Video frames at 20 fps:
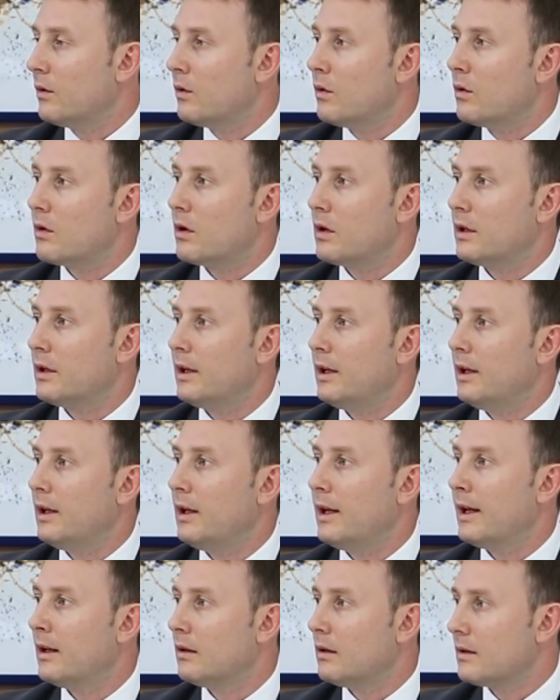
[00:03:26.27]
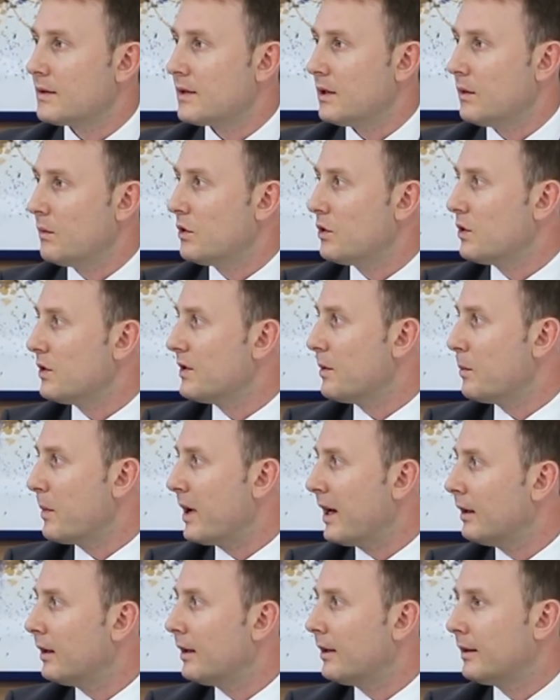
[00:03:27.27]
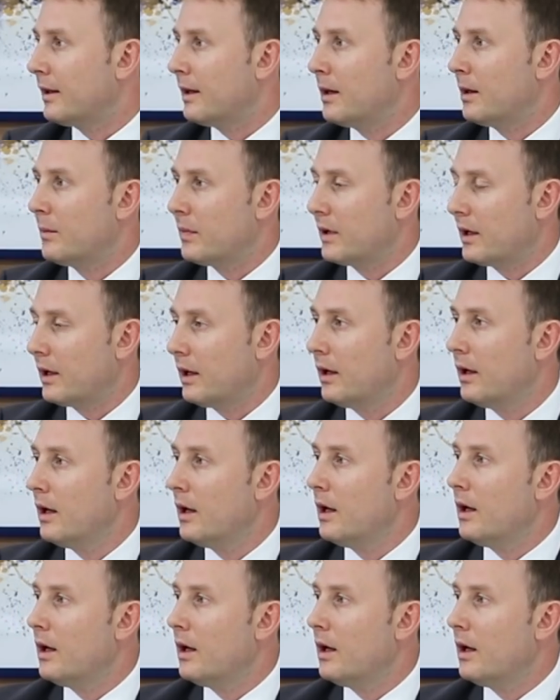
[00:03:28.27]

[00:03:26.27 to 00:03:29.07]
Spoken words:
or the LLC, which is the mainland company.